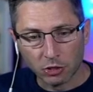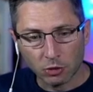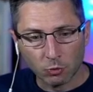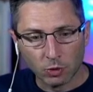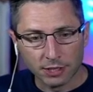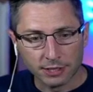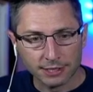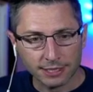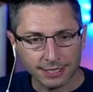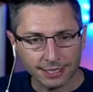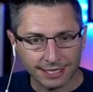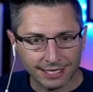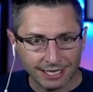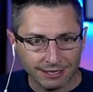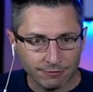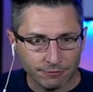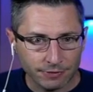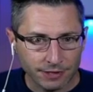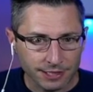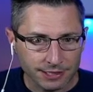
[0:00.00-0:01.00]
you want to
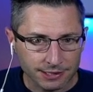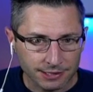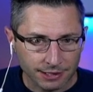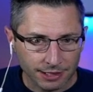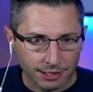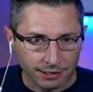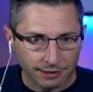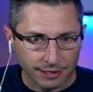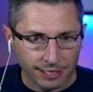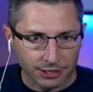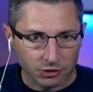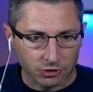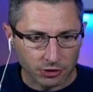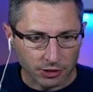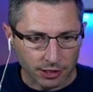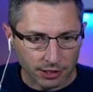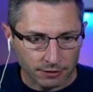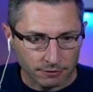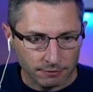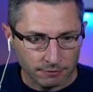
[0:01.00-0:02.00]
give this
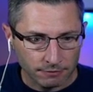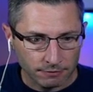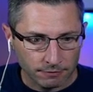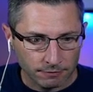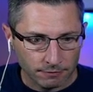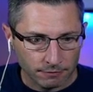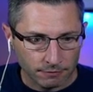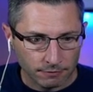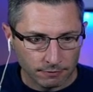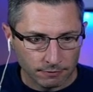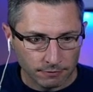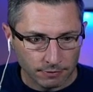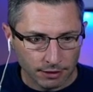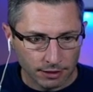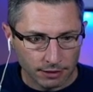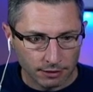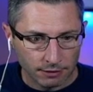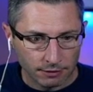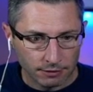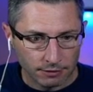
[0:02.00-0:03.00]
electron
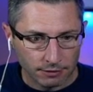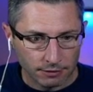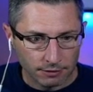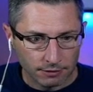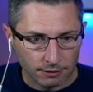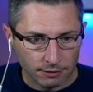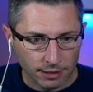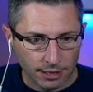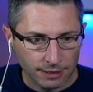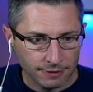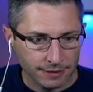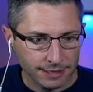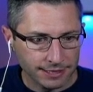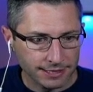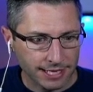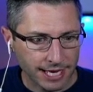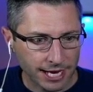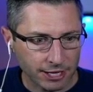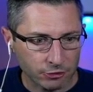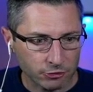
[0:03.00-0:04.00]
in
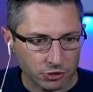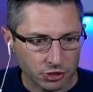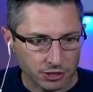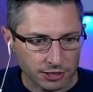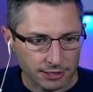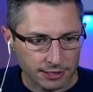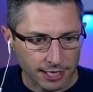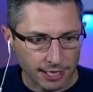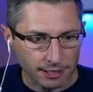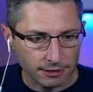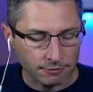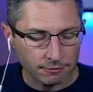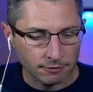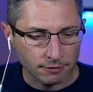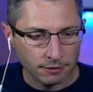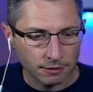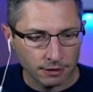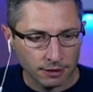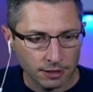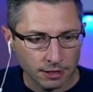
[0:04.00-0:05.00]
this energy state
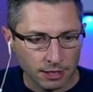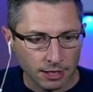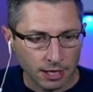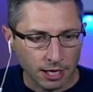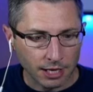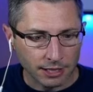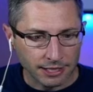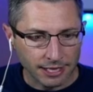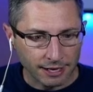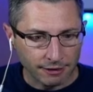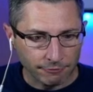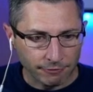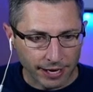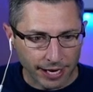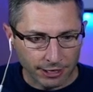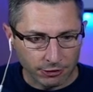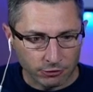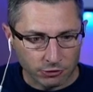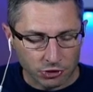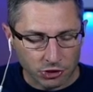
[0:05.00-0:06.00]
enough
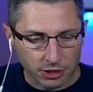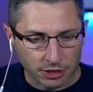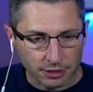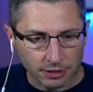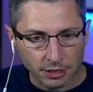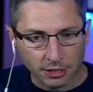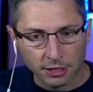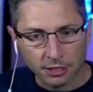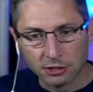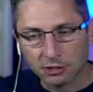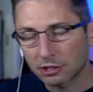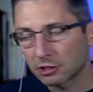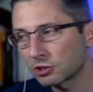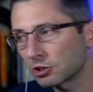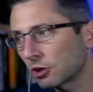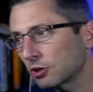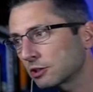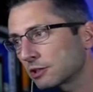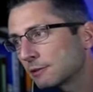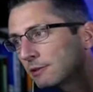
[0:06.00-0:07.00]
energy to
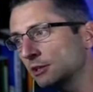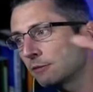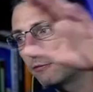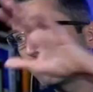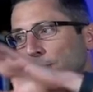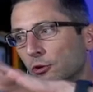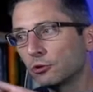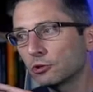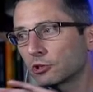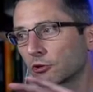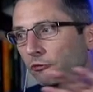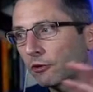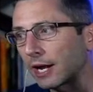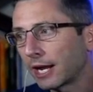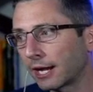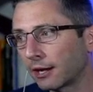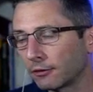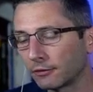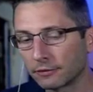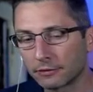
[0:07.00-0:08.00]
start to diffuse
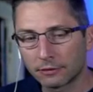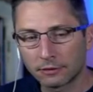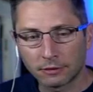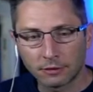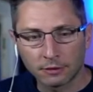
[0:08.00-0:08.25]
around.